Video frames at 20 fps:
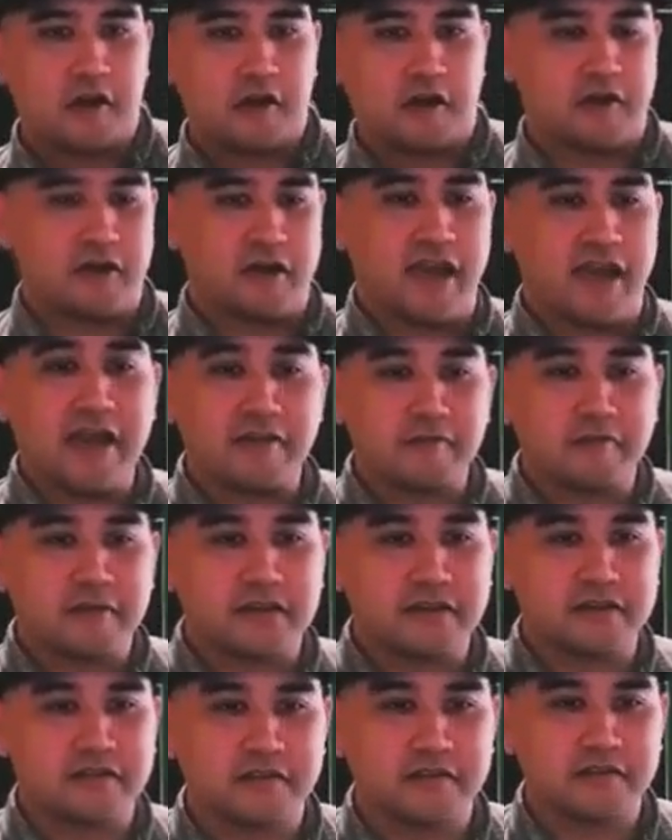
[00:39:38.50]

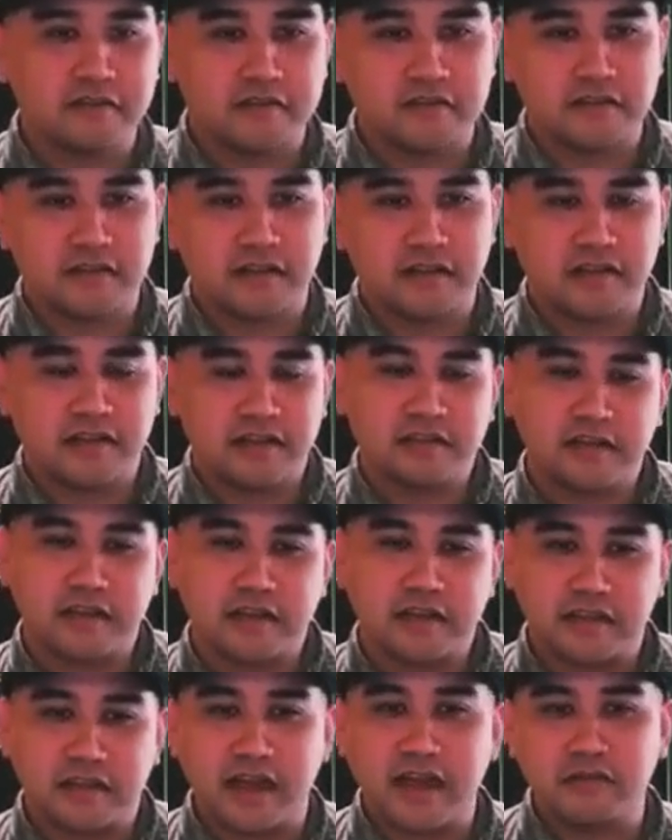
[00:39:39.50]
gatherings and things
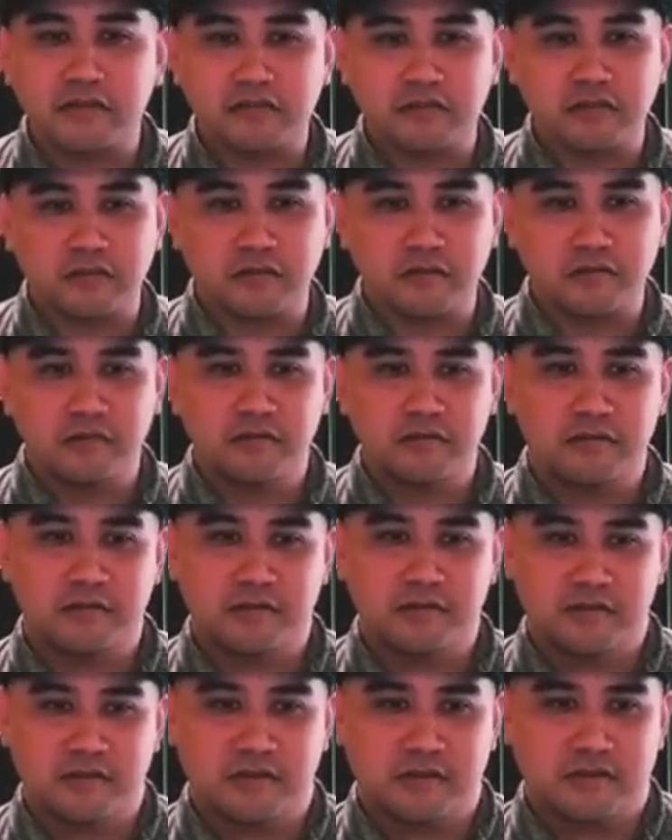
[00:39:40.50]
like that. So
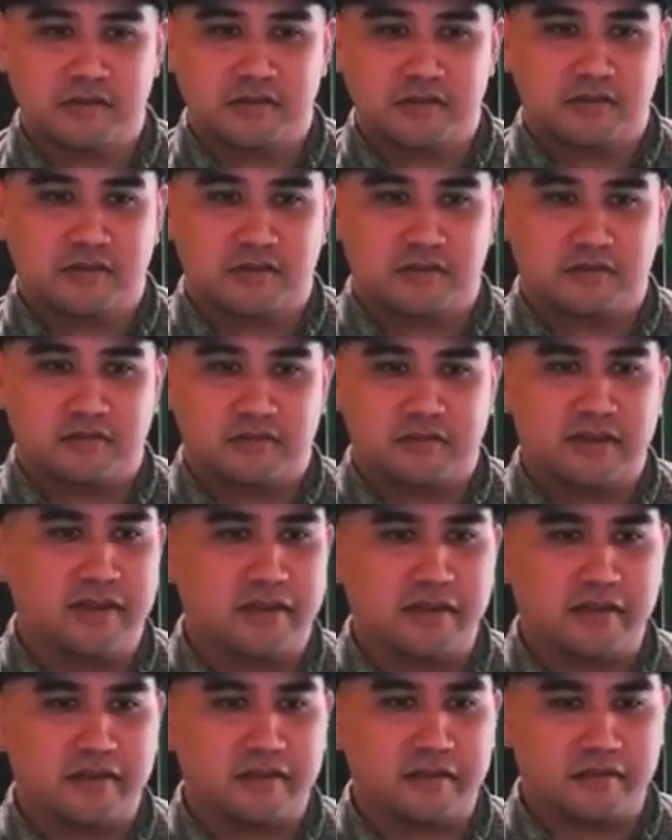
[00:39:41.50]

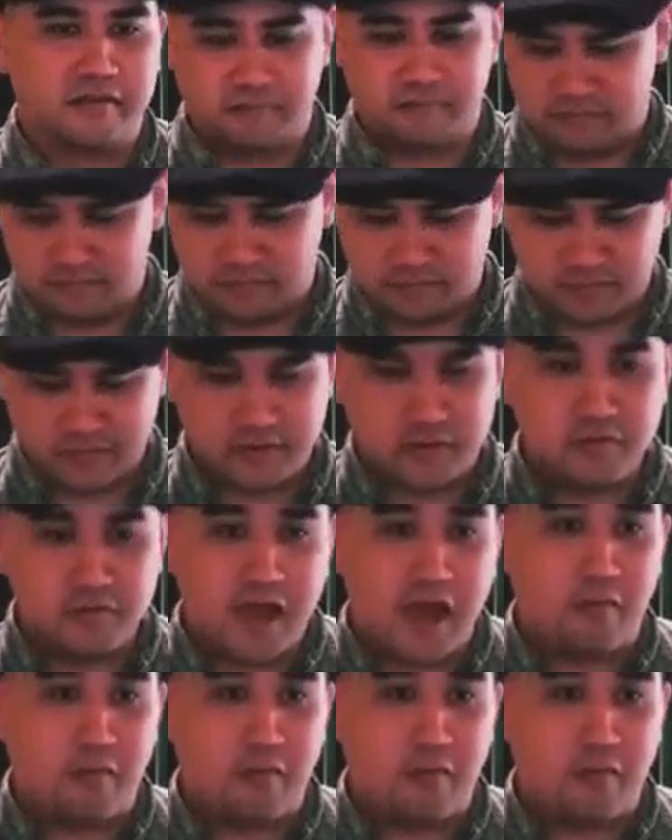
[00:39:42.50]
they like do not